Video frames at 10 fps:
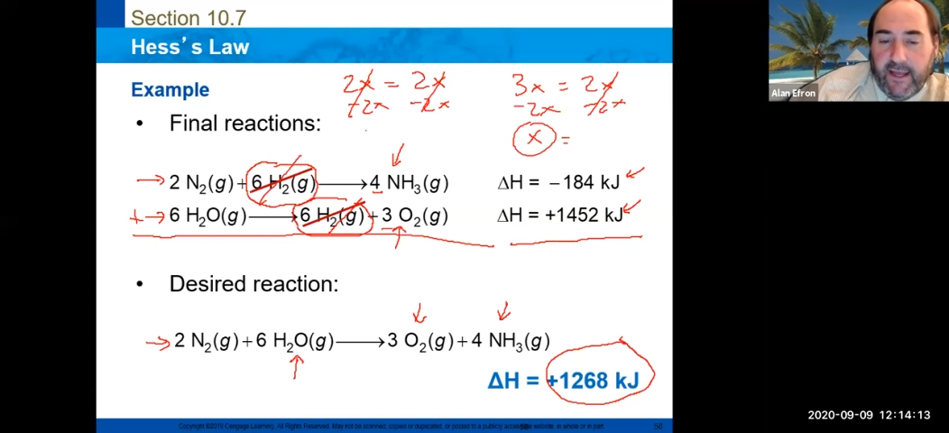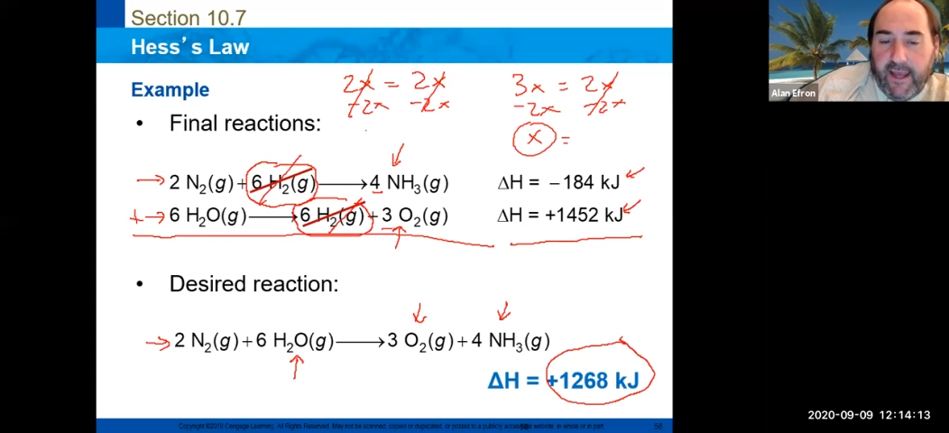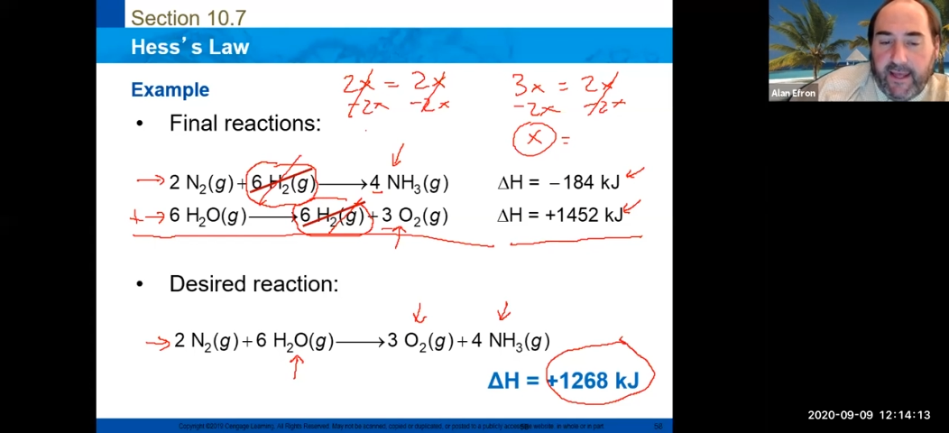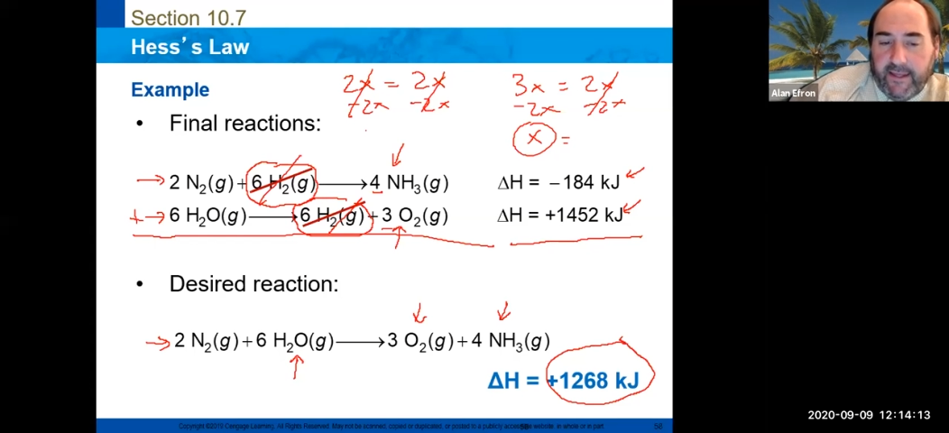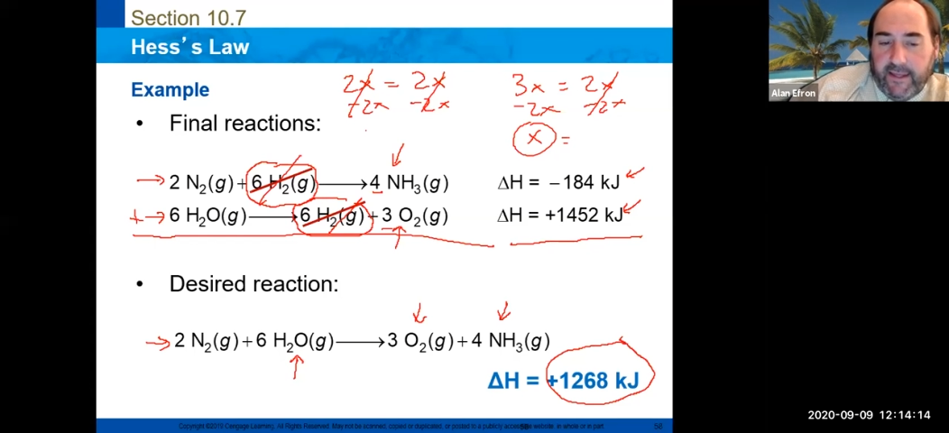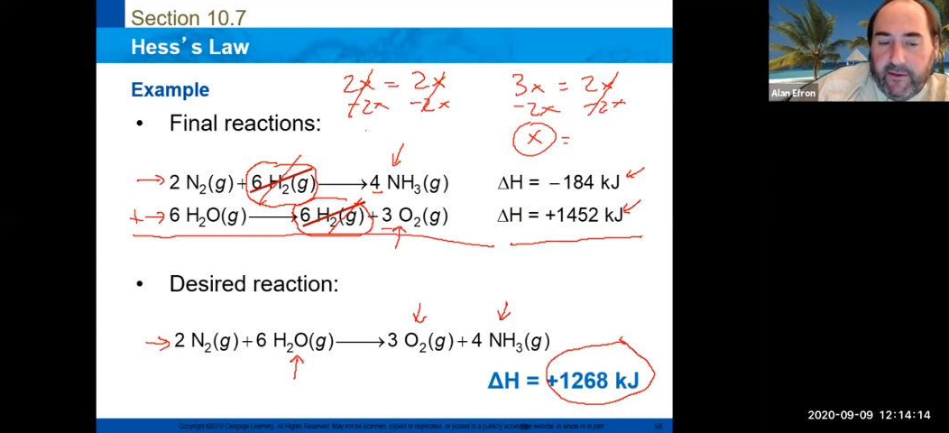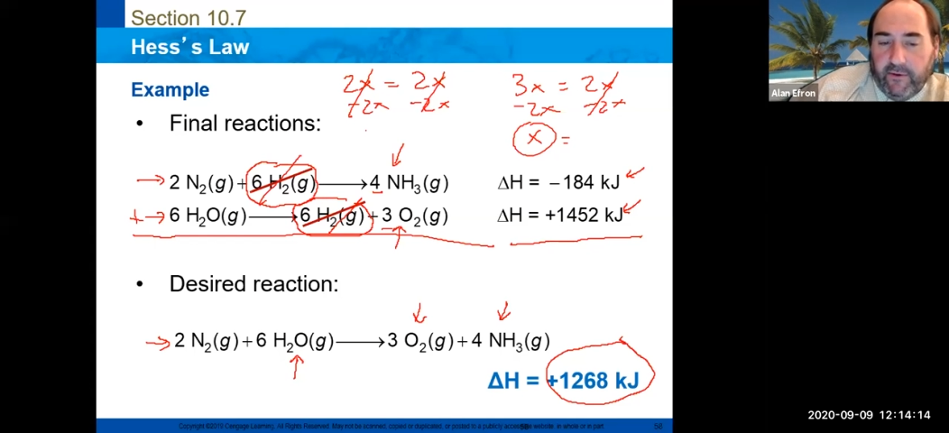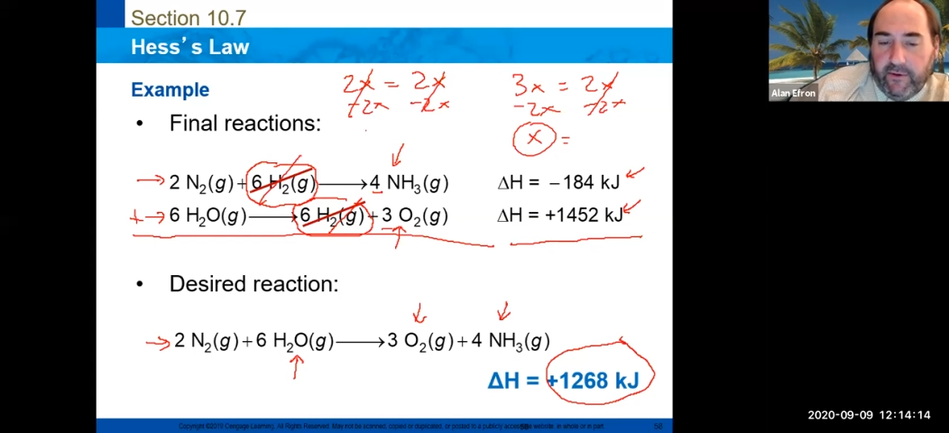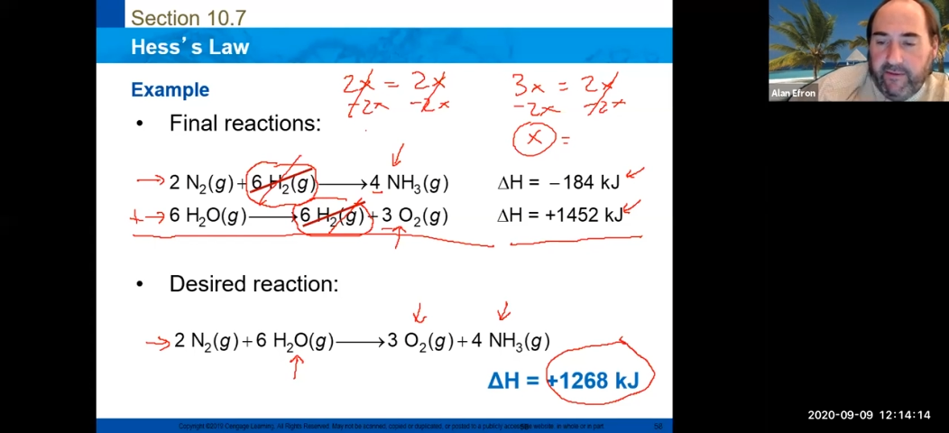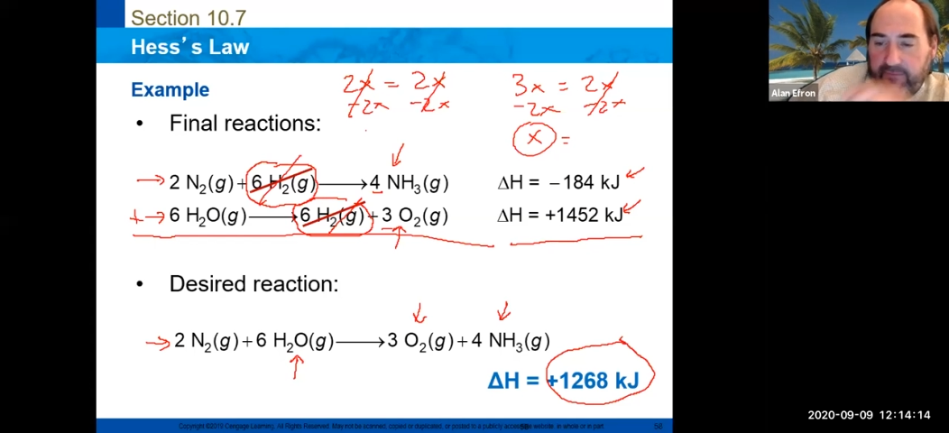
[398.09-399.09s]
and then
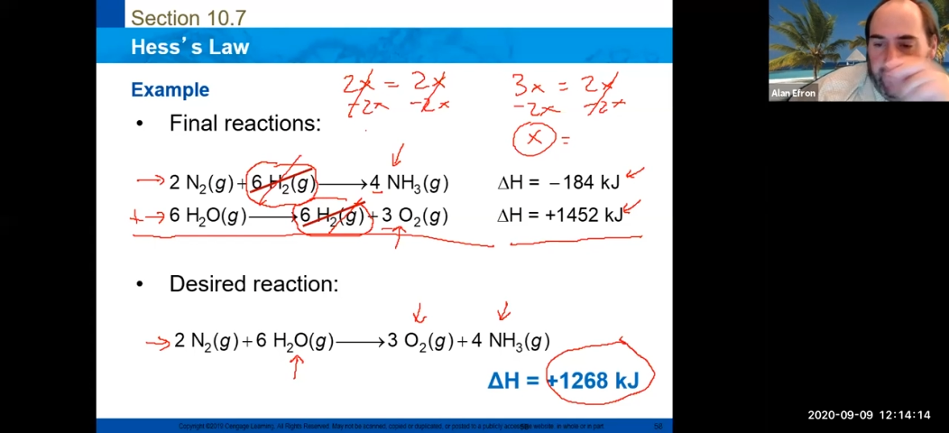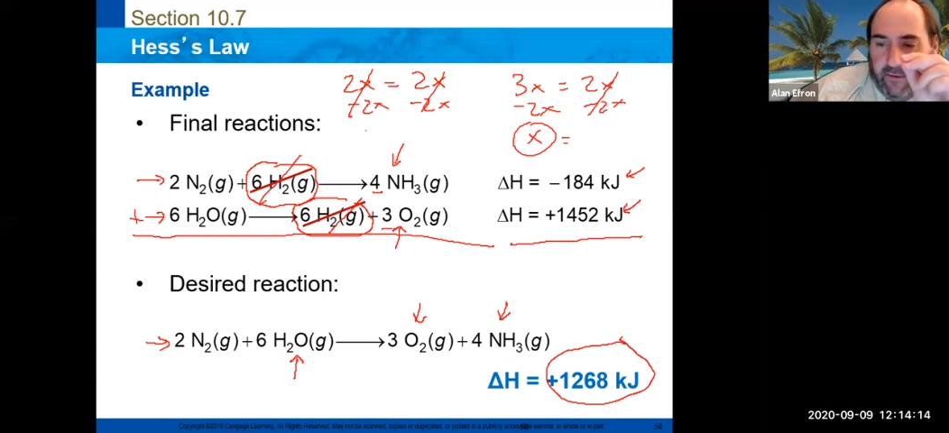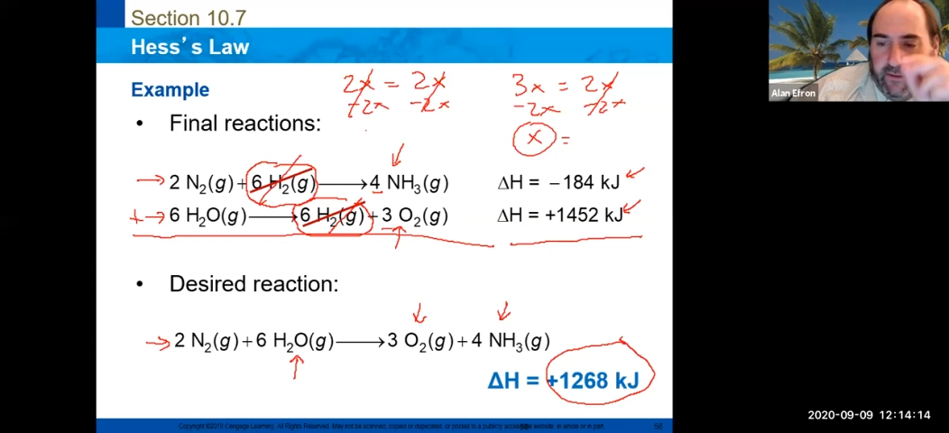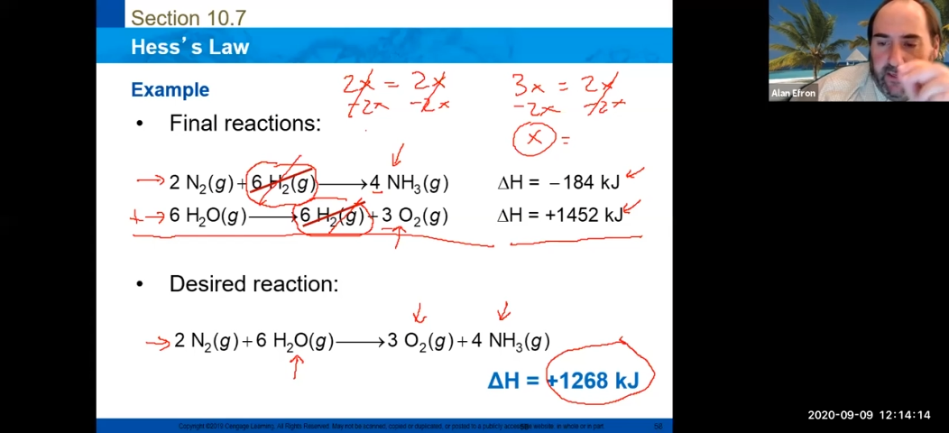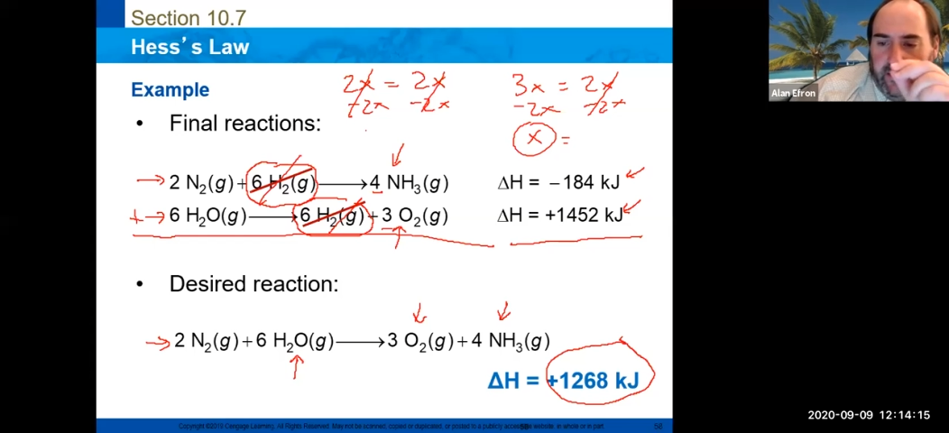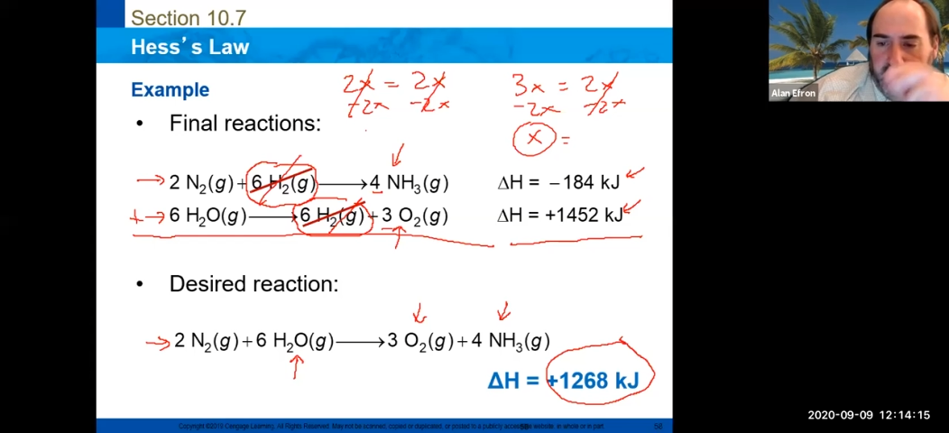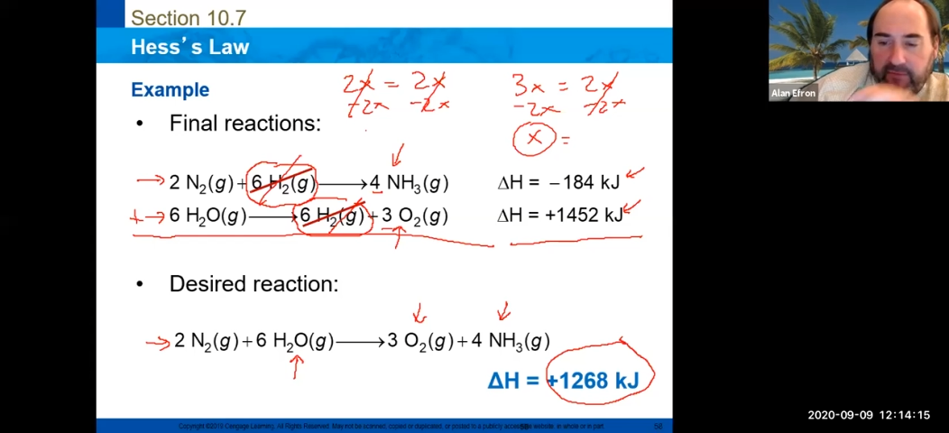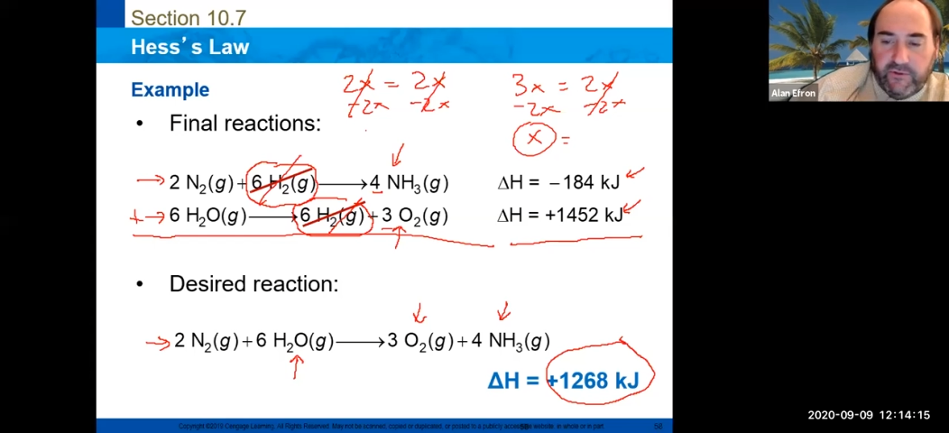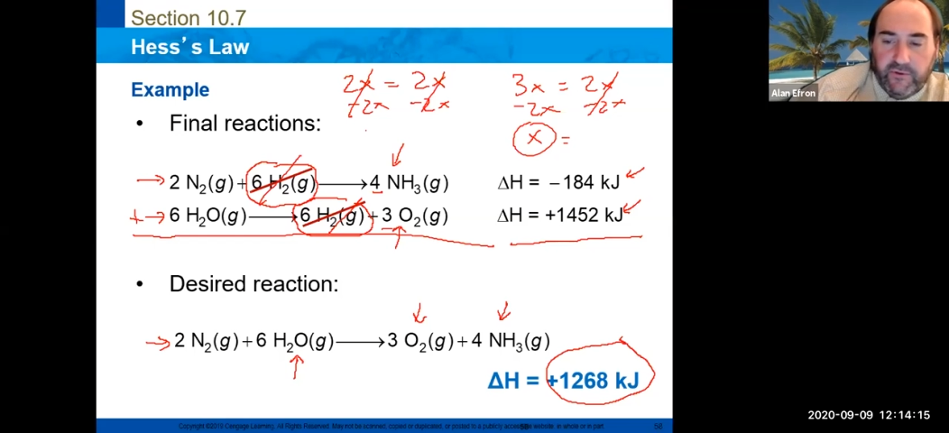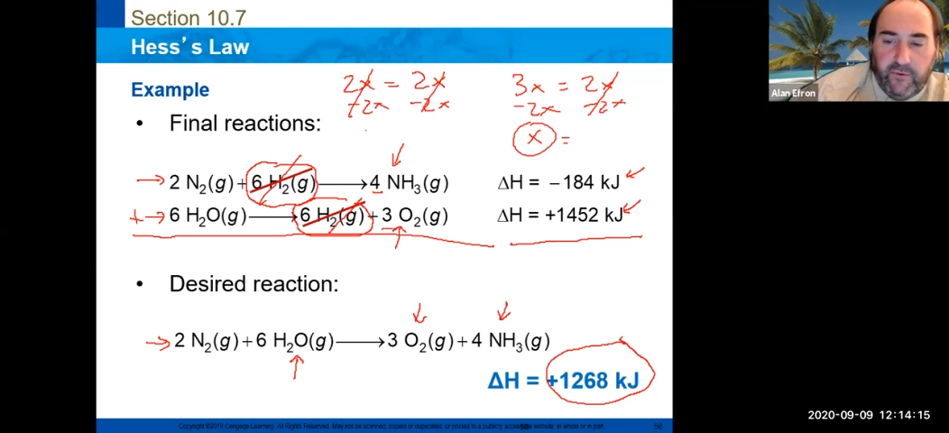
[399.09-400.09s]
they'll give you all the
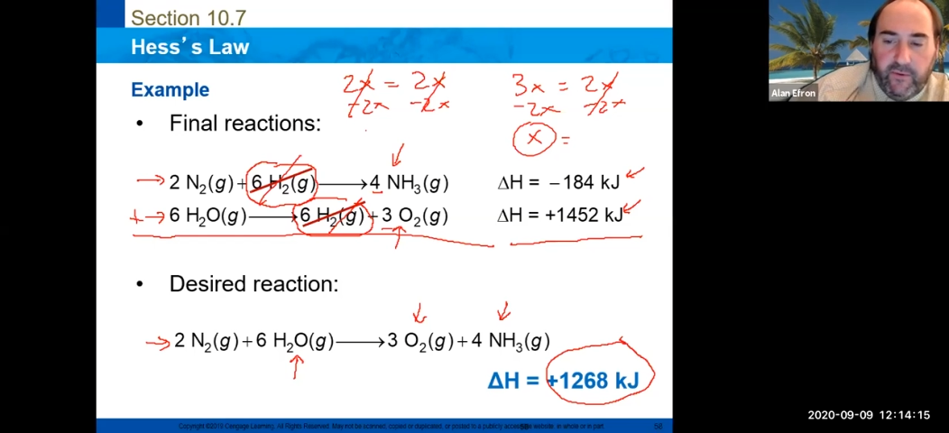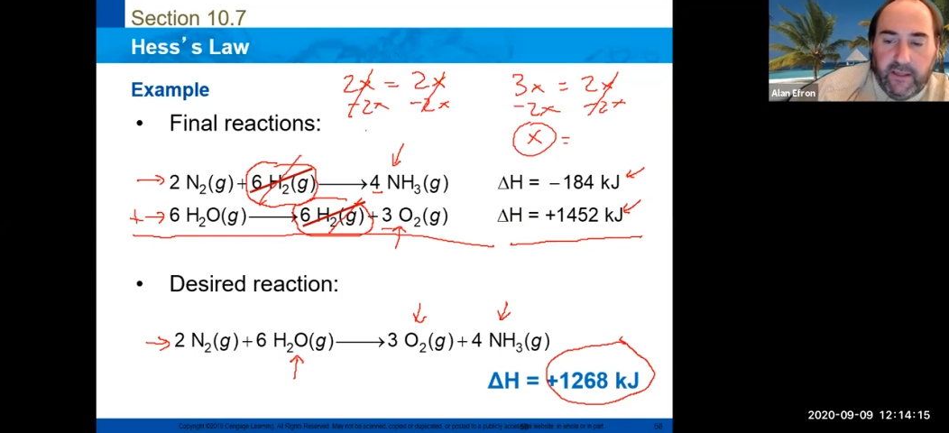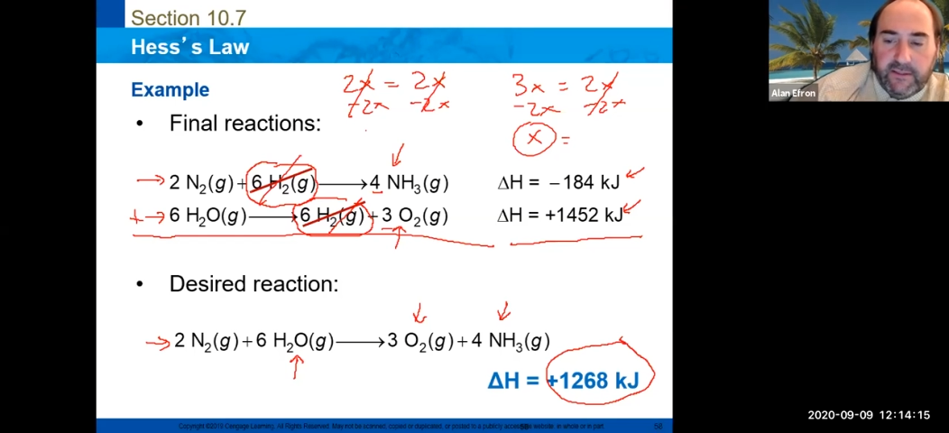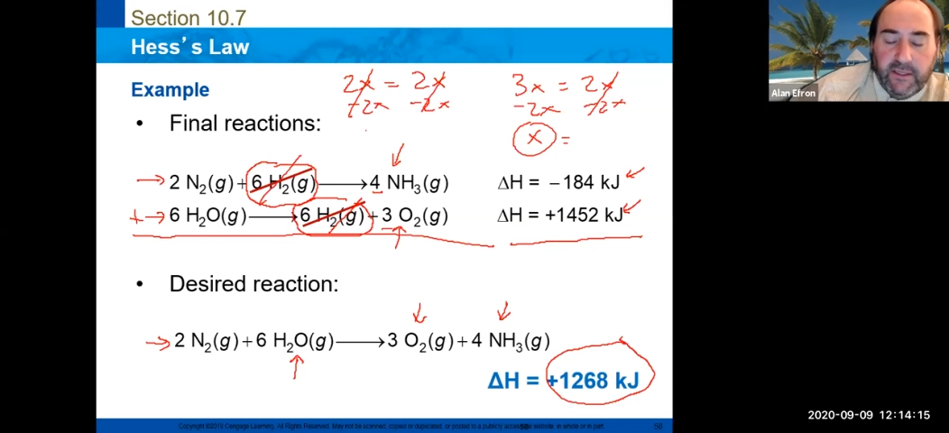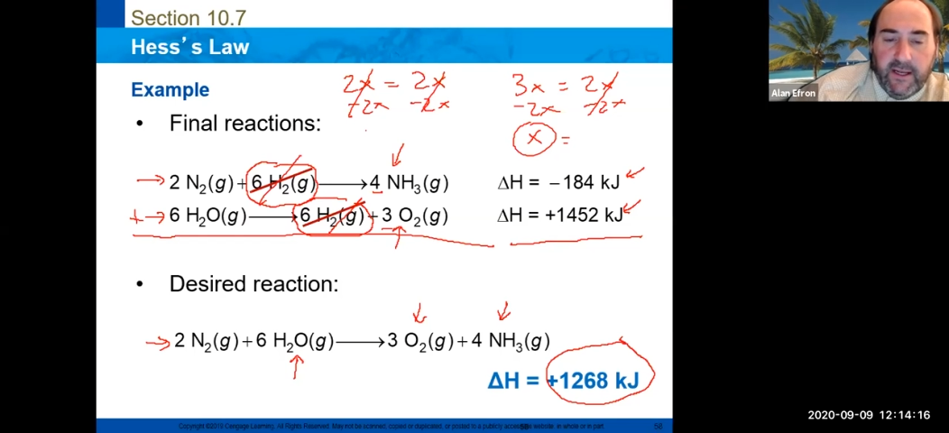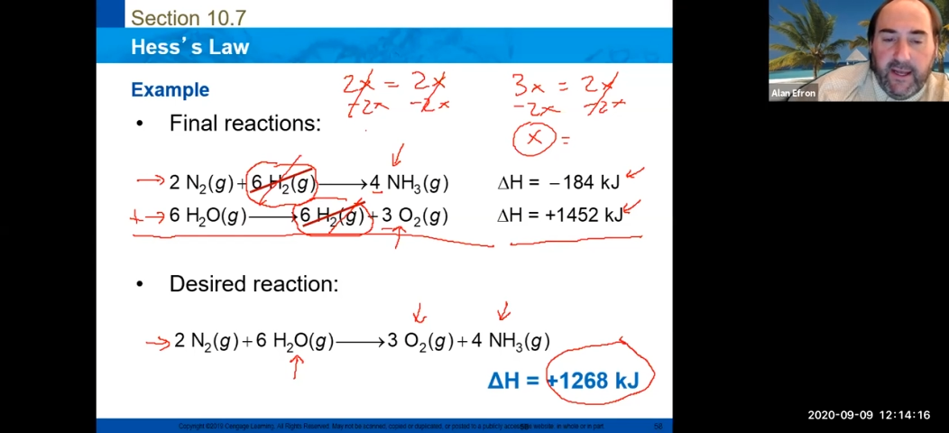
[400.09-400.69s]
individual ones.